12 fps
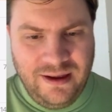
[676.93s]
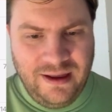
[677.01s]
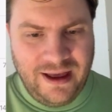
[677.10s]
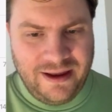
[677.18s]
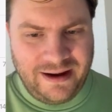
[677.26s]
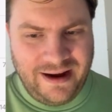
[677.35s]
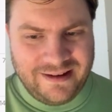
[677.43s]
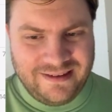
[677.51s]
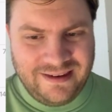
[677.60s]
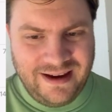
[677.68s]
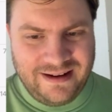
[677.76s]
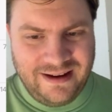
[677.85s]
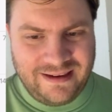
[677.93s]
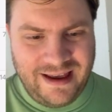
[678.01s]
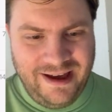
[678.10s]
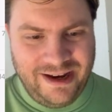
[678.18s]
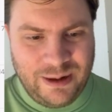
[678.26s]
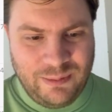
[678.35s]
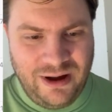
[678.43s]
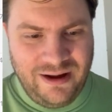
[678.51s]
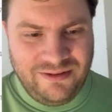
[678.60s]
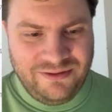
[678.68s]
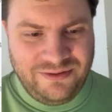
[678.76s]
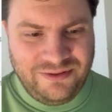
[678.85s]
And I'd say that any
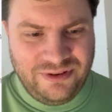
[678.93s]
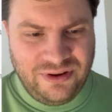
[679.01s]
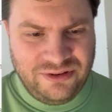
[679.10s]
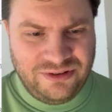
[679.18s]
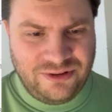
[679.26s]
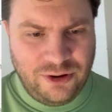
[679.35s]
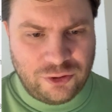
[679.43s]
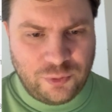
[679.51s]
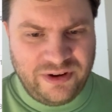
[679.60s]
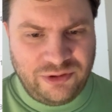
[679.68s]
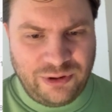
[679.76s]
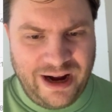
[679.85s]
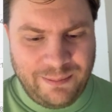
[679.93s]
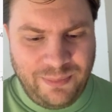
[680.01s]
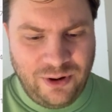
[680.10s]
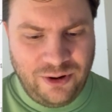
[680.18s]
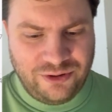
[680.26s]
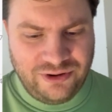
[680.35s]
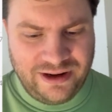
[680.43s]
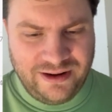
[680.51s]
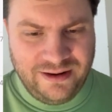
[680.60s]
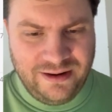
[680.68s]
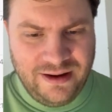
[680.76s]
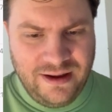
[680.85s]
month starts with Grand Party,